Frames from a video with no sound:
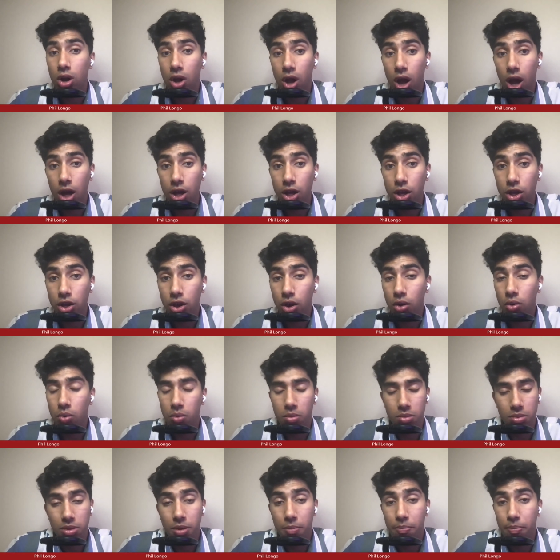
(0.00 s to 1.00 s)

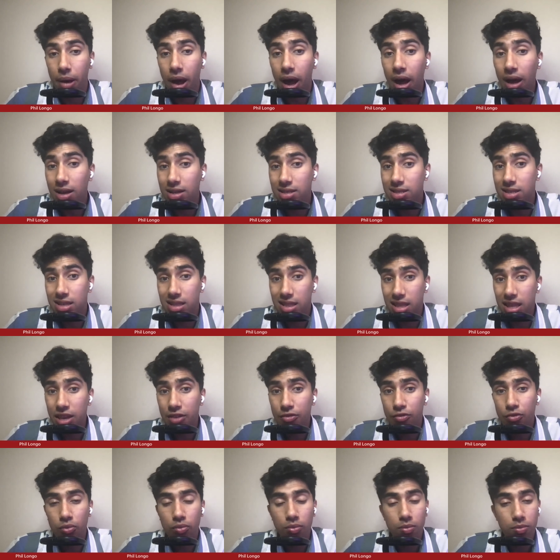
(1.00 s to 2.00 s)
the box and
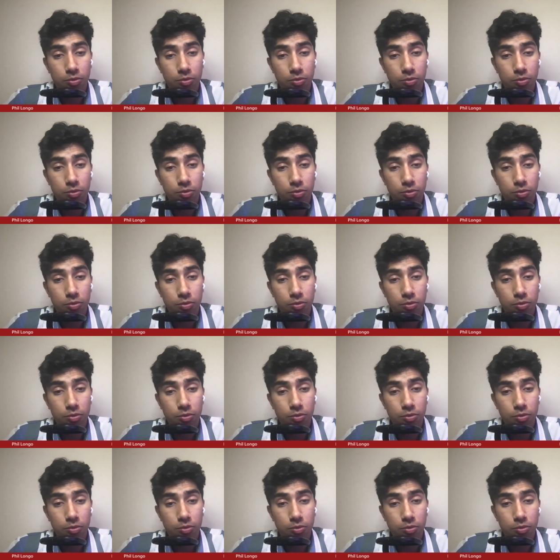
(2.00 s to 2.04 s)
leave